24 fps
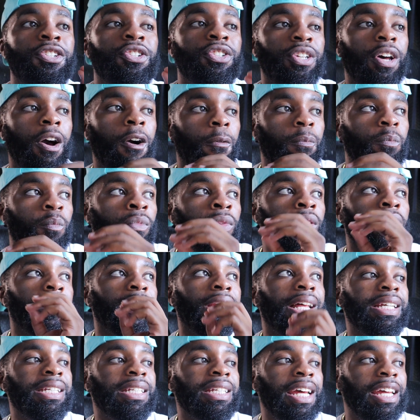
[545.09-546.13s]
So
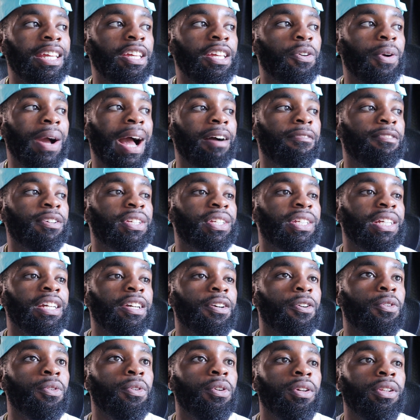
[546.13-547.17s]
let's say you have a
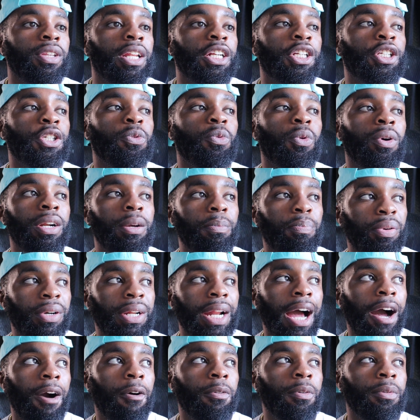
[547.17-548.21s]
single that you want to put
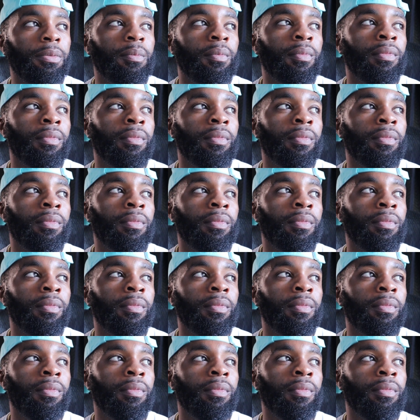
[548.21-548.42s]
out,